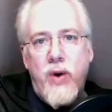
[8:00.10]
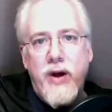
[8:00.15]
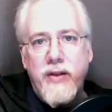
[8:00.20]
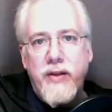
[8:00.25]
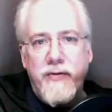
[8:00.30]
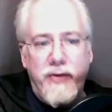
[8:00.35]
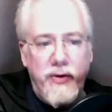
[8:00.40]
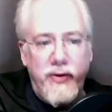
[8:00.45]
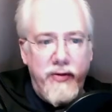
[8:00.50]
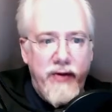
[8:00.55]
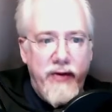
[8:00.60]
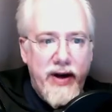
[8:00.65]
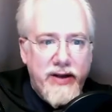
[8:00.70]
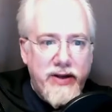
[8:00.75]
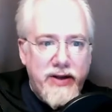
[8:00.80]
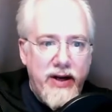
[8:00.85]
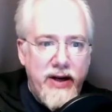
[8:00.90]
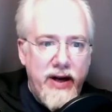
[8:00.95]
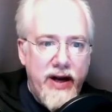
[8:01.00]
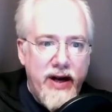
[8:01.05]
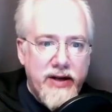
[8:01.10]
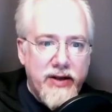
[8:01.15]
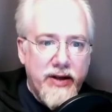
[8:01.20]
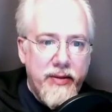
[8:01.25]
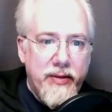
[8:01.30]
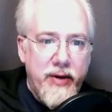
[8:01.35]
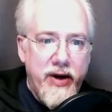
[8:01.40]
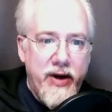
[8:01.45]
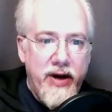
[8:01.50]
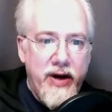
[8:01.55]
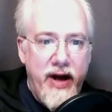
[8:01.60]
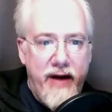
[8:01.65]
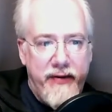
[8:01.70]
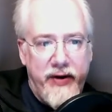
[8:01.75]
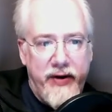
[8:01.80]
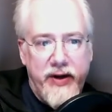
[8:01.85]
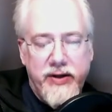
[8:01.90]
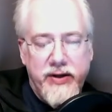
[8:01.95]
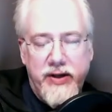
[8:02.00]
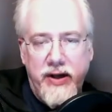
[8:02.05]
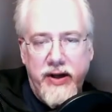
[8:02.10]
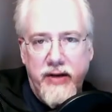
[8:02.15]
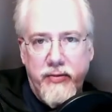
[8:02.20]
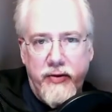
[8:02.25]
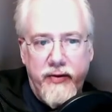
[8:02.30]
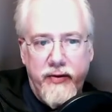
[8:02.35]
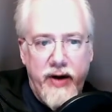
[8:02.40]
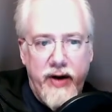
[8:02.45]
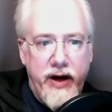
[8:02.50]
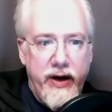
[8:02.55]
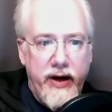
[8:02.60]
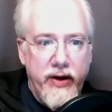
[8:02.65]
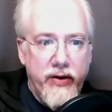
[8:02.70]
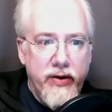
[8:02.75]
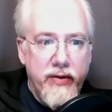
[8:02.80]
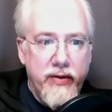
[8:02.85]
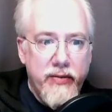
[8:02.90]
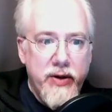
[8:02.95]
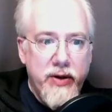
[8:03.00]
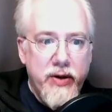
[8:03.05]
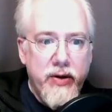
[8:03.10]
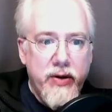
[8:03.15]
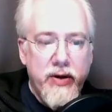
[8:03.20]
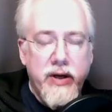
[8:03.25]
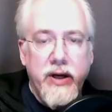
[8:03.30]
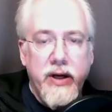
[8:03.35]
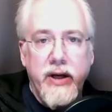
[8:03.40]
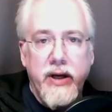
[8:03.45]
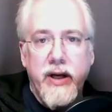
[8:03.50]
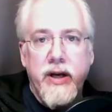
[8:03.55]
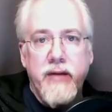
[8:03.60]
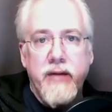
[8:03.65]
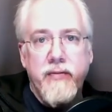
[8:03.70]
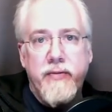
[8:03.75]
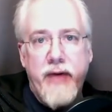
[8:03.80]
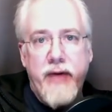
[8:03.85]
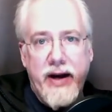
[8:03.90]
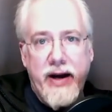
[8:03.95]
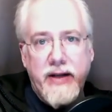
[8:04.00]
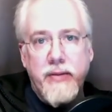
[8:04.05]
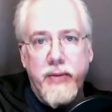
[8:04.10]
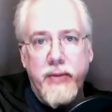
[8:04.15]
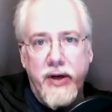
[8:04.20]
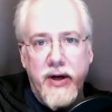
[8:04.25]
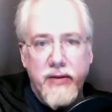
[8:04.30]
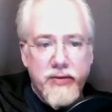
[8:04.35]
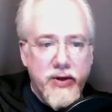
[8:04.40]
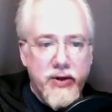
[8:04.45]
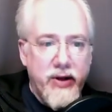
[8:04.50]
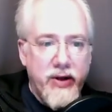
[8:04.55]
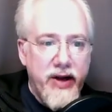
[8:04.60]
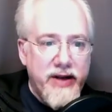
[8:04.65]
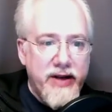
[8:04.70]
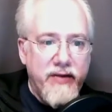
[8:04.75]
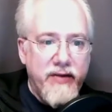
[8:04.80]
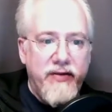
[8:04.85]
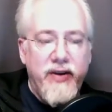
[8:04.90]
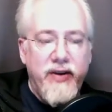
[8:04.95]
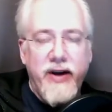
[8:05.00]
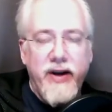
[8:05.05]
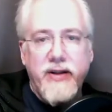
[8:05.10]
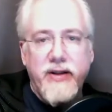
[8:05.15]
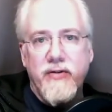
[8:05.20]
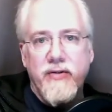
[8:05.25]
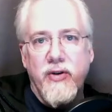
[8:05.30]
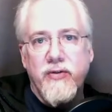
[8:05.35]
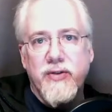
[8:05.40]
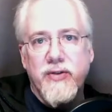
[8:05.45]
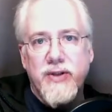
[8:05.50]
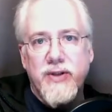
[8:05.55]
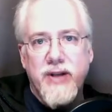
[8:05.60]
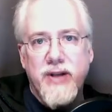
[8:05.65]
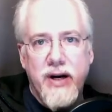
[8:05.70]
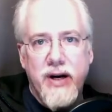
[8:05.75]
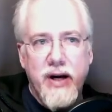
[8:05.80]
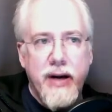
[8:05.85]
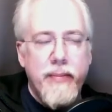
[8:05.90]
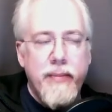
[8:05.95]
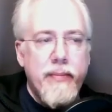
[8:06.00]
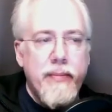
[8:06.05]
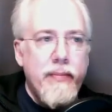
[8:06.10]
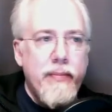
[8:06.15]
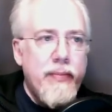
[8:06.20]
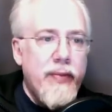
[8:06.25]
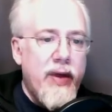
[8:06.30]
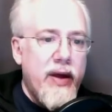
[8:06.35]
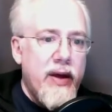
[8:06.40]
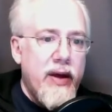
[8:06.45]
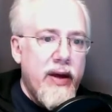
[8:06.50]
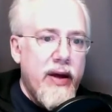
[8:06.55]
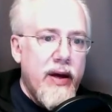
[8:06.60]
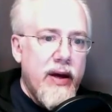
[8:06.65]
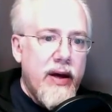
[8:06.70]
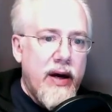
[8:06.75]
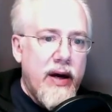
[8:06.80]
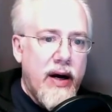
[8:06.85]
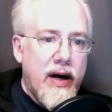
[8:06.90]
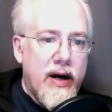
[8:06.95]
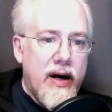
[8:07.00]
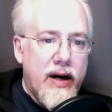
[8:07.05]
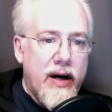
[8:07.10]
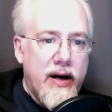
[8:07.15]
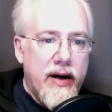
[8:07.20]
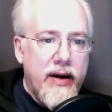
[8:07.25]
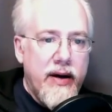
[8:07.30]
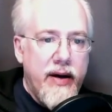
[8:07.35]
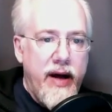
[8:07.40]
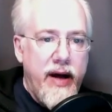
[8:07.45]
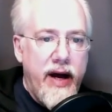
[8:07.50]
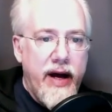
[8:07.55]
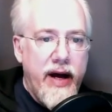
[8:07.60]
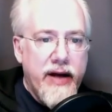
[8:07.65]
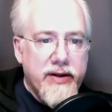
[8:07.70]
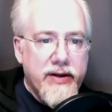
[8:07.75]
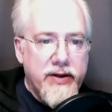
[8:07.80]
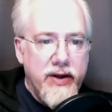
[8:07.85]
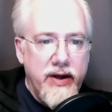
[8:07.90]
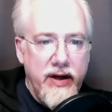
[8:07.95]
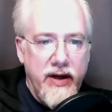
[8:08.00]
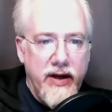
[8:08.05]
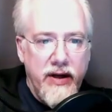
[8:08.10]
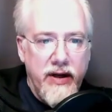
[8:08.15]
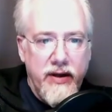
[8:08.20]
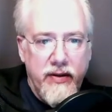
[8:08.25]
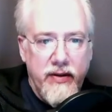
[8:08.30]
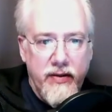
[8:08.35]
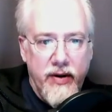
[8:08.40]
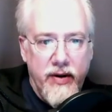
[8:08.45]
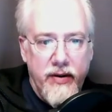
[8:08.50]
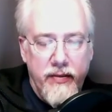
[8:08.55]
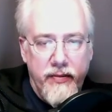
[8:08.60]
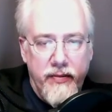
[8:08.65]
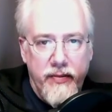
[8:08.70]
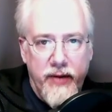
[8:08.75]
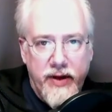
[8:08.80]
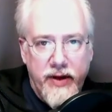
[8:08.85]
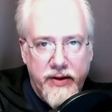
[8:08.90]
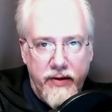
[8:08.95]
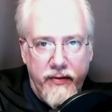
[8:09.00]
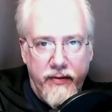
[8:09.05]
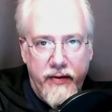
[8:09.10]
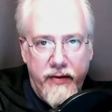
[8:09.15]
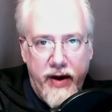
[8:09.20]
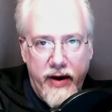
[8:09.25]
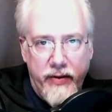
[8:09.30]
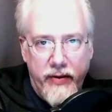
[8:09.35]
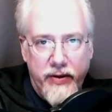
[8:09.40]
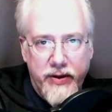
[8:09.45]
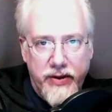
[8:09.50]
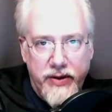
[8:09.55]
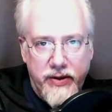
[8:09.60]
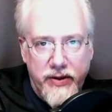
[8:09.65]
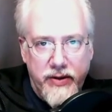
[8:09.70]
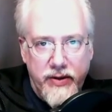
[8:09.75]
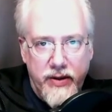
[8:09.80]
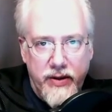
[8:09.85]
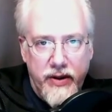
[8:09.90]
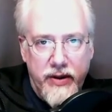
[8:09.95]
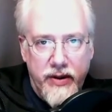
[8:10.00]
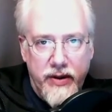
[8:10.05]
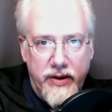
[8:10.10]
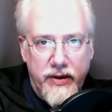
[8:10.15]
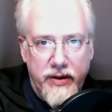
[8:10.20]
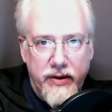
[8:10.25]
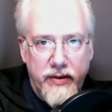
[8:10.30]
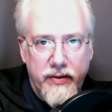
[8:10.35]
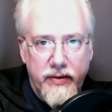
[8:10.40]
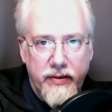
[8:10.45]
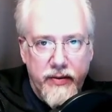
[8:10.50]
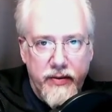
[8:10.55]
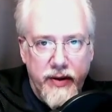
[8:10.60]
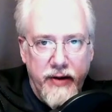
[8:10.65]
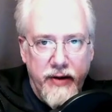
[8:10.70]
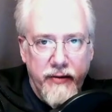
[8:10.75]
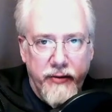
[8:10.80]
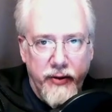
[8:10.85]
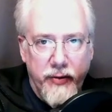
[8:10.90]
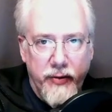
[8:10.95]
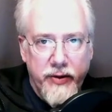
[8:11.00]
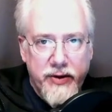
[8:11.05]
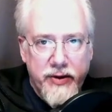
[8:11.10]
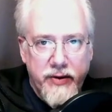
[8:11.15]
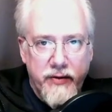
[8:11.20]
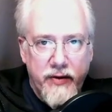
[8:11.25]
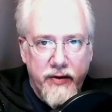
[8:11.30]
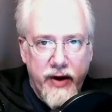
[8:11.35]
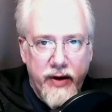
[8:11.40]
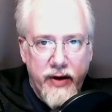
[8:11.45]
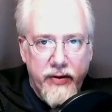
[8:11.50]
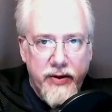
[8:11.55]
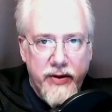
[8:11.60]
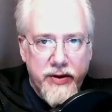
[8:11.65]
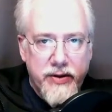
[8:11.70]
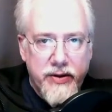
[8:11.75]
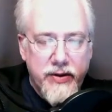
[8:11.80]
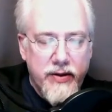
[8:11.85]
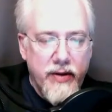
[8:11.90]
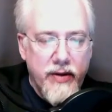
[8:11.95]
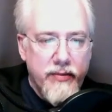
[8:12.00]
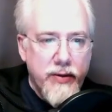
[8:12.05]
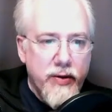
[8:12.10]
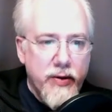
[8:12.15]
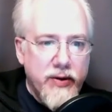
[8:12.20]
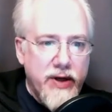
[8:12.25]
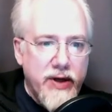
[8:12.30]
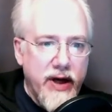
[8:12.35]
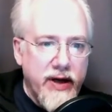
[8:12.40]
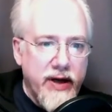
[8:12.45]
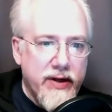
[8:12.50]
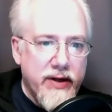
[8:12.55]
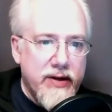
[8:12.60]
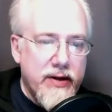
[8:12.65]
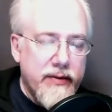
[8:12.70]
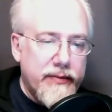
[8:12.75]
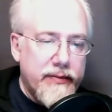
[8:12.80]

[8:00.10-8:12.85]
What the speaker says: the flu vaccine has limited efficacy in providing herd immunity. And in fact, it becomes less effective over time as the virus, the influenza virus, mutates.